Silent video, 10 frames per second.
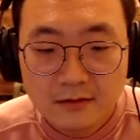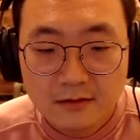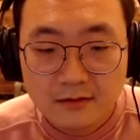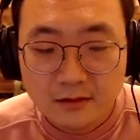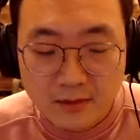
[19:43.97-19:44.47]

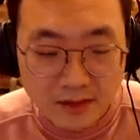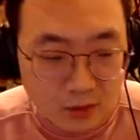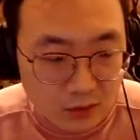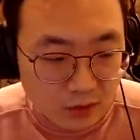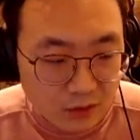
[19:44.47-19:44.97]
you know, my whole
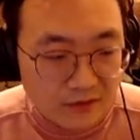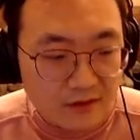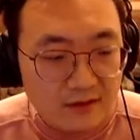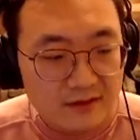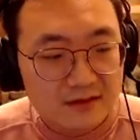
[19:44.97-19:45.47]
goal for
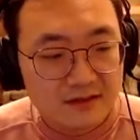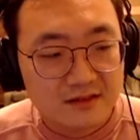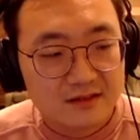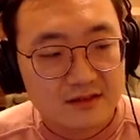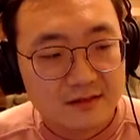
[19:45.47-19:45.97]
this
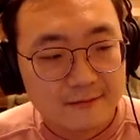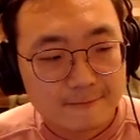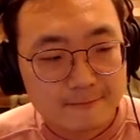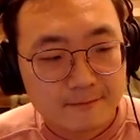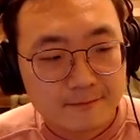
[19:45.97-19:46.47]

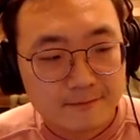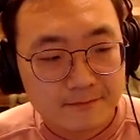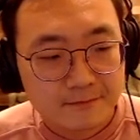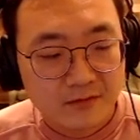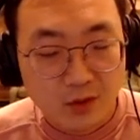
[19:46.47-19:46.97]

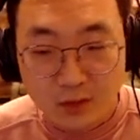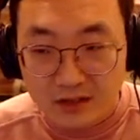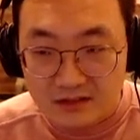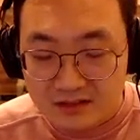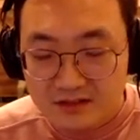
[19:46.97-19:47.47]

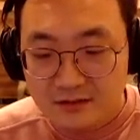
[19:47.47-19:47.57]
was